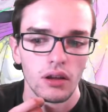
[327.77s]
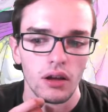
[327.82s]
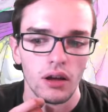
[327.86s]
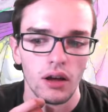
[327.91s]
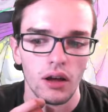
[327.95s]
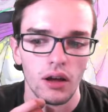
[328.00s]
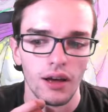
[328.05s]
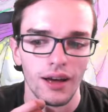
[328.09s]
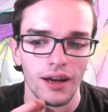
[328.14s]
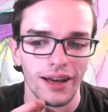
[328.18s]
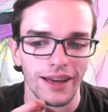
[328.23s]

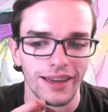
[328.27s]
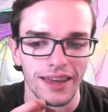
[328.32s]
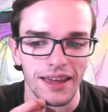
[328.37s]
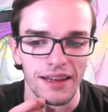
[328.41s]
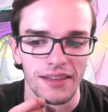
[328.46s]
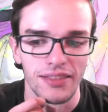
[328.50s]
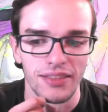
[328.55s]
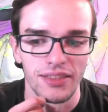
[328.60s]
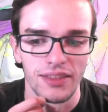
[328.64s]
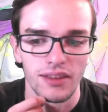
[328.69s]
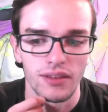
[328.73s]
I
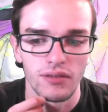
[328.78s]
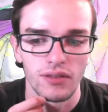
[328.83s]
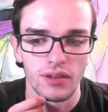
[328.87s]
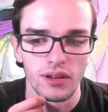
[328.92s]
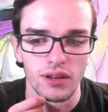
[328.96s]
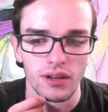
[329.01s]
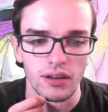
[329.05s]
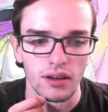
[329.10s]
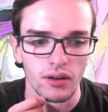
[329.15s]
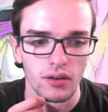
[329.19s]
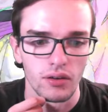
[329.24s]
can't think of
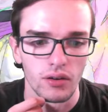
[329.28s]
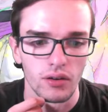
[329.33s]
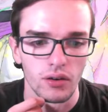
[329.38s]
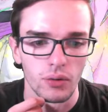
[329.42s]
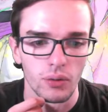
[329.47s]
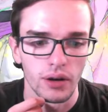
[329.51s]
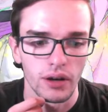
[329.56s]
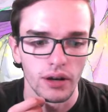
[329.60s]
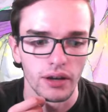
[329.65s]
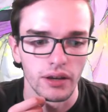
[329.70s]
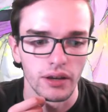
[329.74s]
any. I don't know
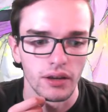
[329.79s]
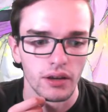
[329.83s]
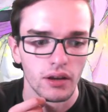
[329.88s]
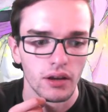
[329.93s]
why.